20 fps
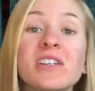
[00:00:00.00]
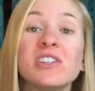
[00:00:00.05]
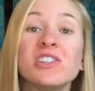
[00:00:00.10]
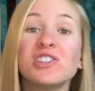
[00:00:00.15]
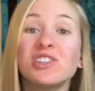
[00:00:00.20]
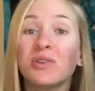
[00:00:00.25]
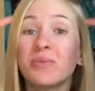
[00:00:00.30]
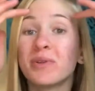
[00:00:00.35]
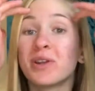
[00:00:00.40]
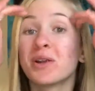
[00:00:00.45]

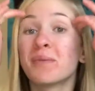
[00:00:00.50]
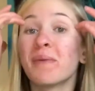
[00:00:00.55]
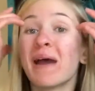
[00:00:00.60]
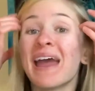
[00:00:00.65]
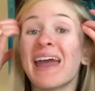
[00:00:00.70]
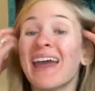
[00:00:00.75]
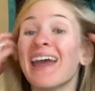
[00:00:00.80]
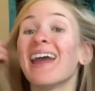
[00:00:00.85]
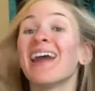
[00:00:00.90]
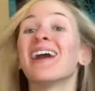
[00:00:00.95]
stupider? My
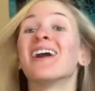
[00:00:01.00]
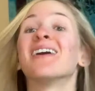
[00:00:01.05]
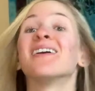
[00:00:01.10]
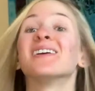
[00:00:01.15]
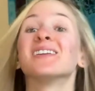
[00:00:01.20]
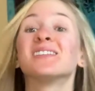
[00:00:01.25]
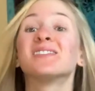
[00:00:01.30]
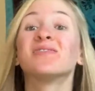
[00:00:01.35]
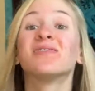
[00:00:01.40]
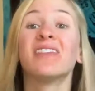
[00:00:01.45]
hair.
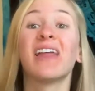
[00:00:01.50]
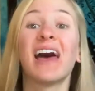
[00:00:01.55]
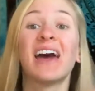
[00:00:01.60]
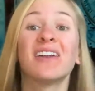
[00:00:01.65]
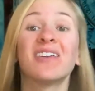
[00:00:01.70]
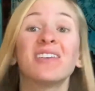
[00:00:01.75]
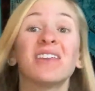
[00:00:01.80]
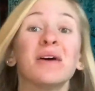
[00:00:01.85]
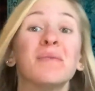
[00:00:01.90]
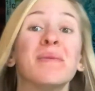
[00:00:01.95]
It's flatter
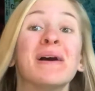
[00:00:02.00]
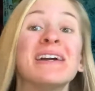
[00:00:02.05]
than my